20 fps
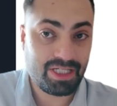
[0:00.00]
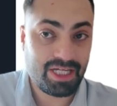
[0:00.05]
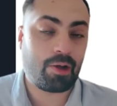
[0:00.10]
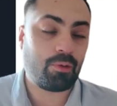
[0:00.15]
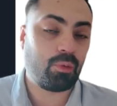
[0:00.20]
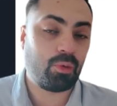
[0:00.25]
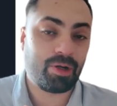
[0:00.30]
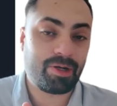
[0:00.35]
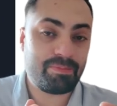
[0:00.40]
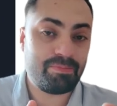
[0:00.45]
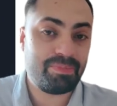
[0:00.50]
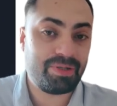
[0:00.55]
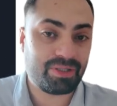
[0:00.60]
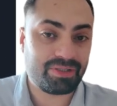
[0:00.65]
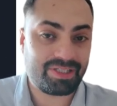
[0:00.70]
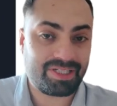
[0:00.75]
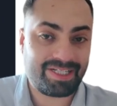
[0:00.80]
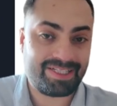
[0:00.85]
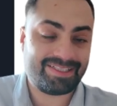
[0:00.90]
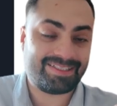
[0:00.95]
I wouldn't
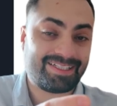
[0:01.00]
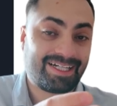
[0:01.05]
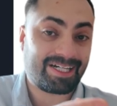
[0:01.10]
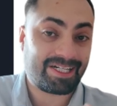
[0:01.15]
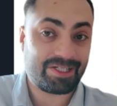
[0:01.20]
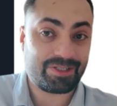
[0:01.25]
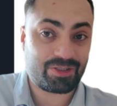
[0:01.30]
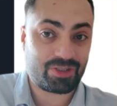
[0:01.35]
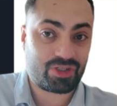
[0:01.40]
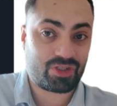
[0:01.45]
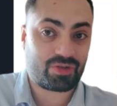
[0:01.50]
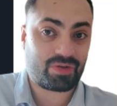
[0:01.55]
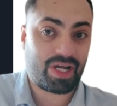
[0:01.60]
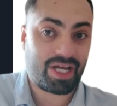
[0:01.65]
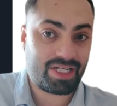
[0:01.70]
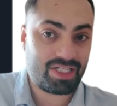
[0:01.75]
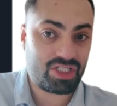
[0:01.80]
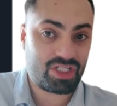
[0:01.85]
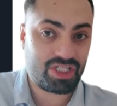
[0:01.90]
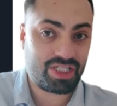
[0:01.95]
build an entire
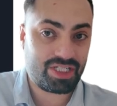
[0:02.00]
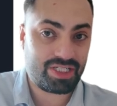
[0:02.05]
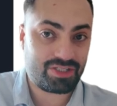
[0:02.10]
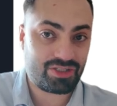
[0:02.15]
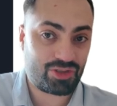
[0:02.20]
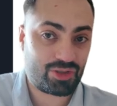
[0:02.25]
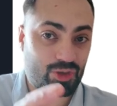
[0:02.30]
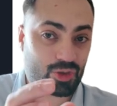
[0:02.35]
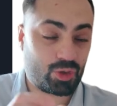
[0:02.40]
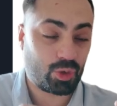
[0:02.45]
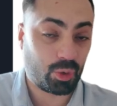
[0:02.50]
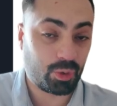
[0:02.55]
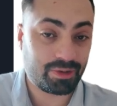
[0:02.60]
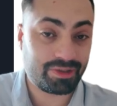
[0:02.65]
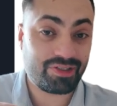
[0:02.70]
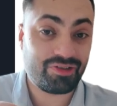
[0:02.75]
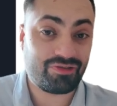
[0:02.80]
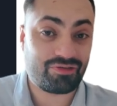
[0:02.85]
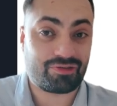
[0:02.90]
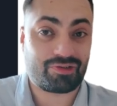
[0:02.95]
strategy
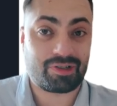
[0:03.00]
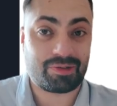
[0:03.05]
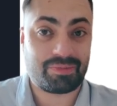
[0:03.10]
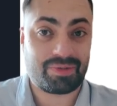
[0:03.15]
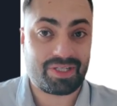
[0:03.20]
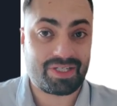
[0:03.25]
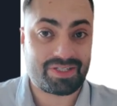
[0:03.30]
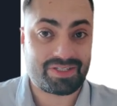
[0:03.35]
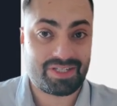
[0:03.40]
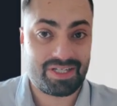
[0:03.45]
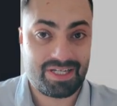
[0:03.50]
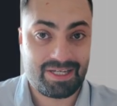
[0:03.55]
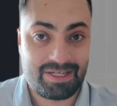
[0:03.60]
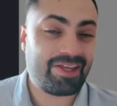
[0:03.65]
solely from this.